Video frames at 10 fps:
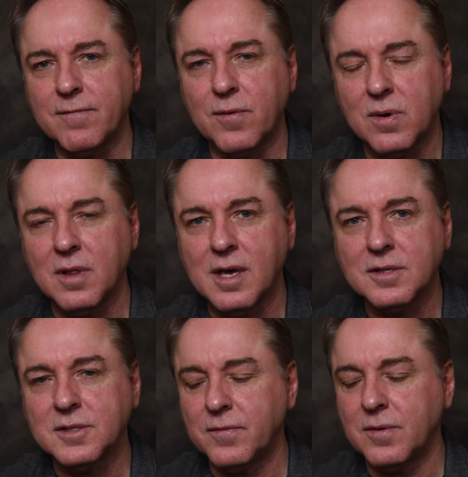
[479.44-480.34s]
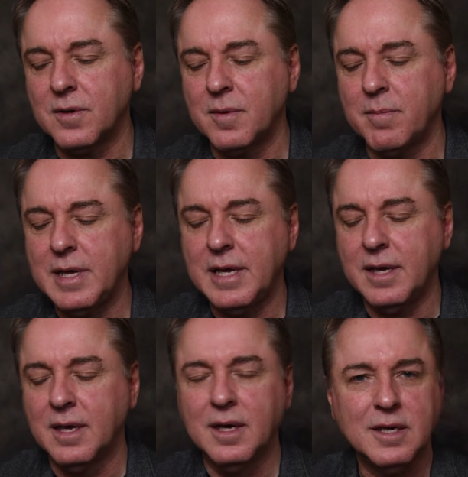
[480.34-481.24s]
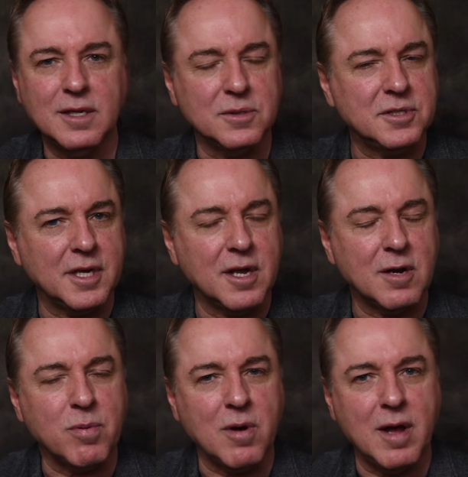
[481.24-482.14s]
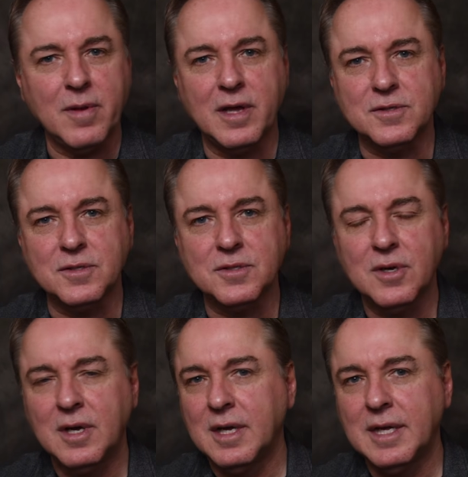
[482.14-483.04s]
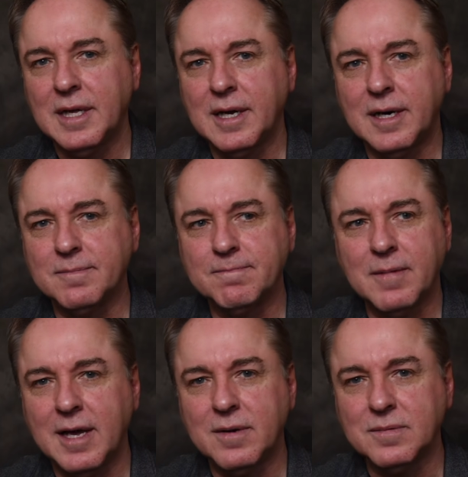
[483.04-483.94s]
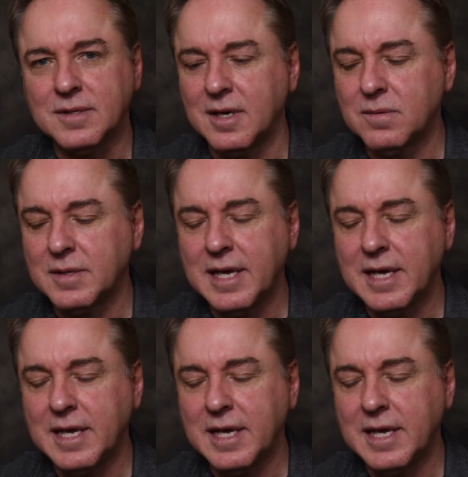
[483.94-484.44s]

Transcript: focal lengths if you're going to be, sticking to prime lenses. I don't